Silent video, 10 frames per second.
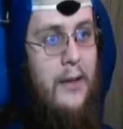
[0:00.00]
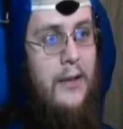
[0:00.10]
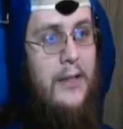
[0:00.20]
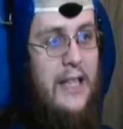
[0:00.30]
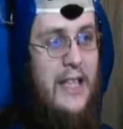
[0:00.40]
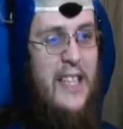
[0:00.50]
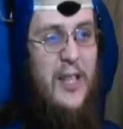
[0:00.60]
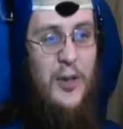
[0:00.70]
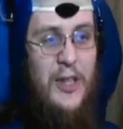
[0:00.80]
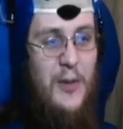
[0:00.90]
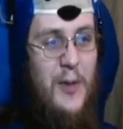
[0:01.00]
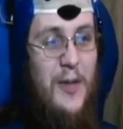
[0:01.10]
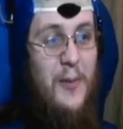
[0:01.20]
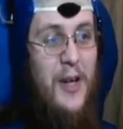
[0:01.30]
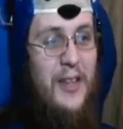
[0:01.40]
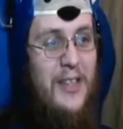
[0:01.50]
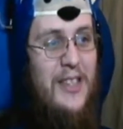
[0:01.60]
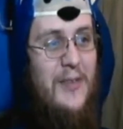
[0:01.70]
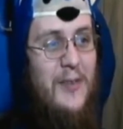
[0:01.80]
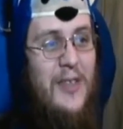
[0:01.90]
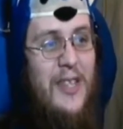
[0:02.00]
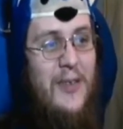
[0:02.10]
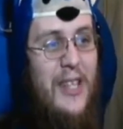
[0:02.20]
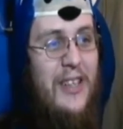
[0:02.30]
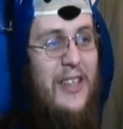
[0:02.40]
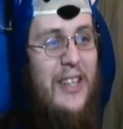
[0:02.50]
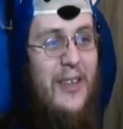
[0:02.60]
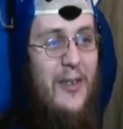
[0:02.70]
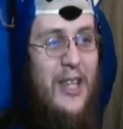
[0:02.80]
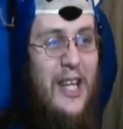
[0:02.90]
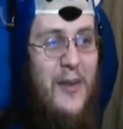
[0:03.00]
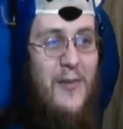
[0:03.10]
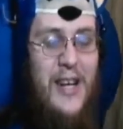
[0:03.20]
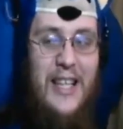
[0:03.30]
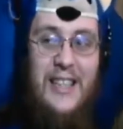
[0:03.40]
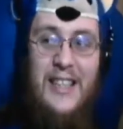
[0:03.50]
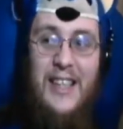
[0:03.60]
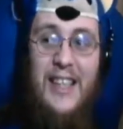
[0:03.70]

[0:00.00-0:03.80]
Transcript: You see this intro, this is what I'm talking about. It looks really weird, like really compressed.